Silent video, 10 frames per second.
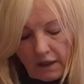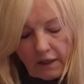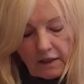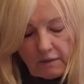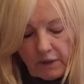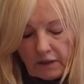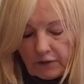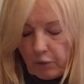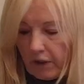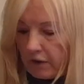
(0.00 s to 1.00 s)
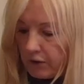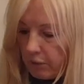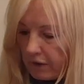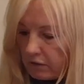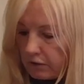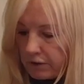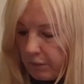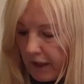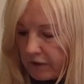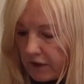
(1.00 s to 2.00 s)
And let's weigh this one just
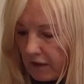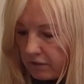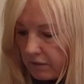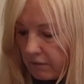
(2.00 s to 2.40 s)
by itself.